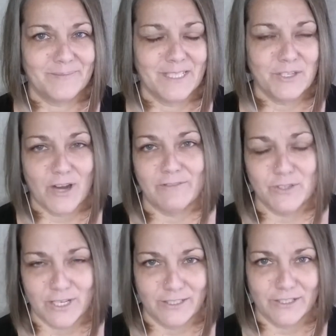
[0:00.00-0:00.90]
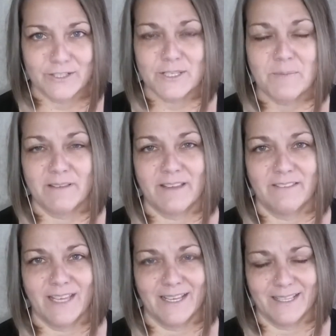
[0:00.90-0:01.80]
a travel trailer or something
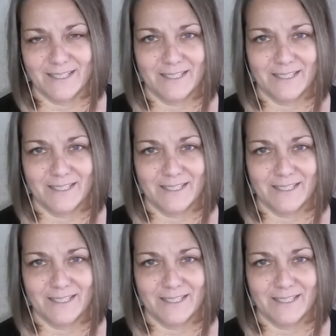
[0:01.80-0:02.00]
like that.